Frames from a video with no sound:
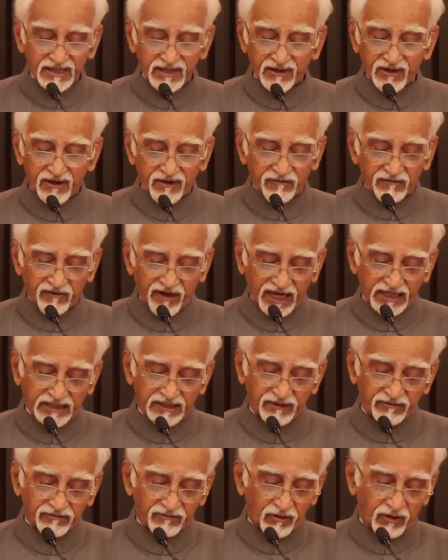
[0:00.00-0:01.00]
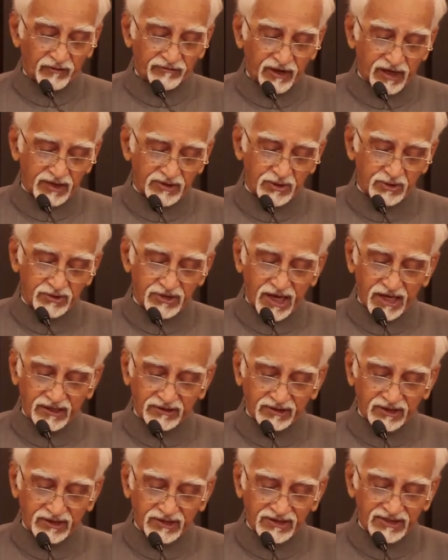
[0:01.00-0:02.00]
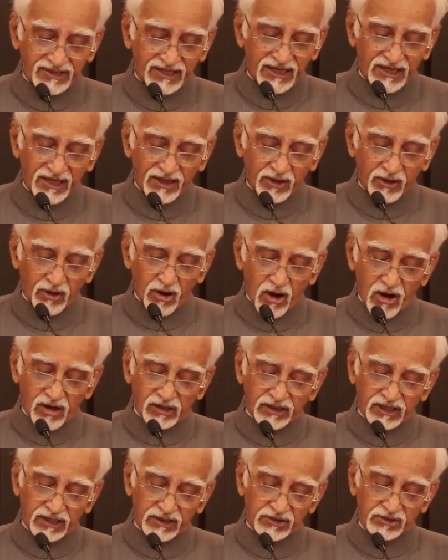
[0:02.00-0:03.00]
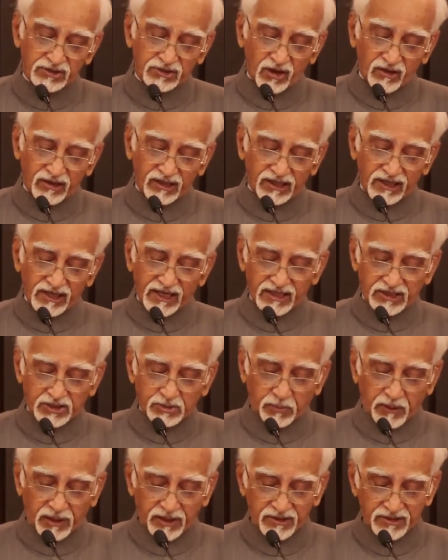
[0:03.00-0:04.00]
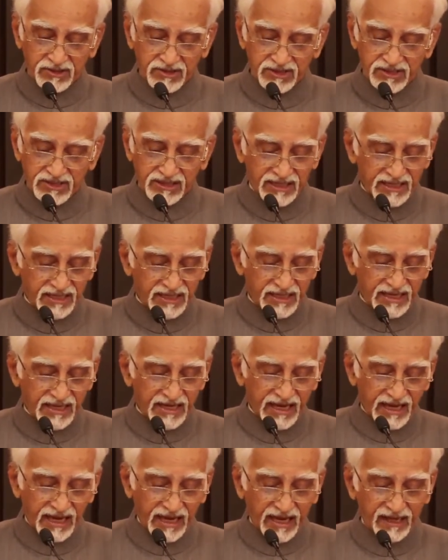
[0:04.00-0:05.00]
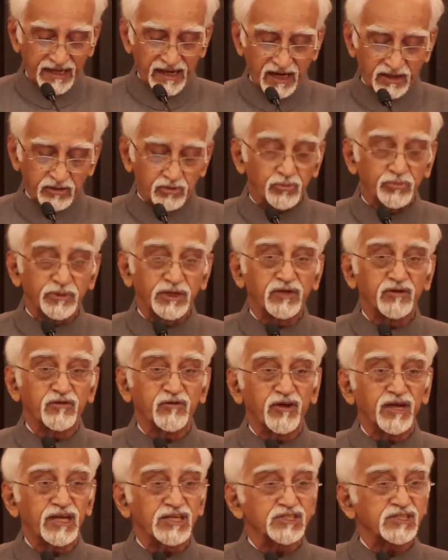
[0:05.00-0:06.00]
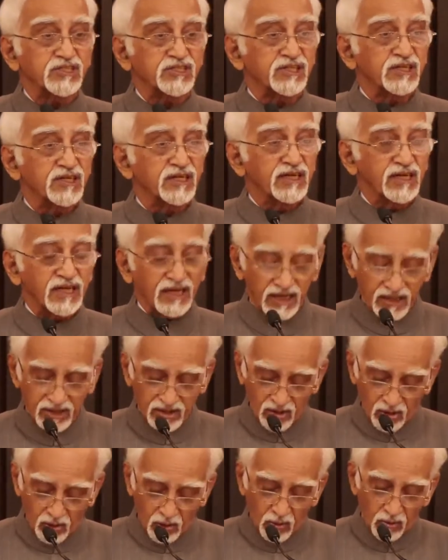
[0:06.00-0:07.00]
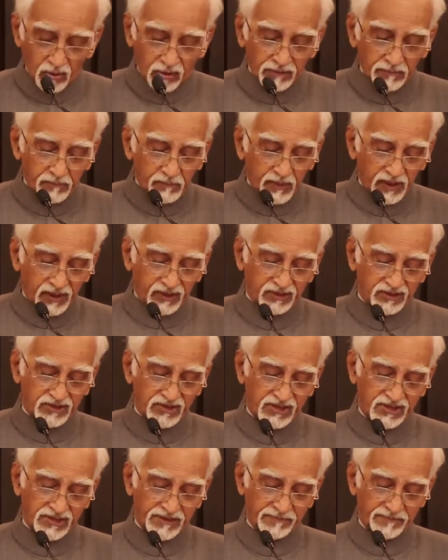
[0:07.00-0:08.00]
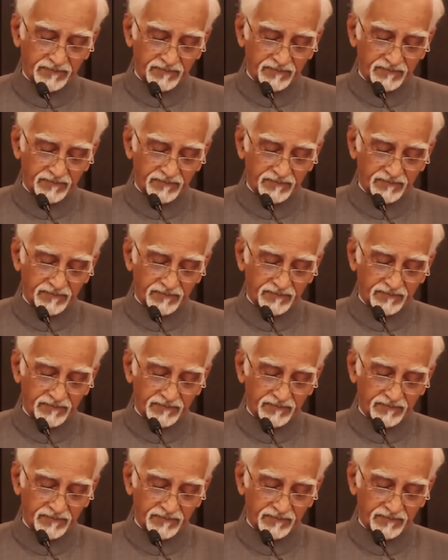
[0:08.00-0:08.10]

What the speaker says: reflective of our society's long historical experience, and are to be traced in all periods.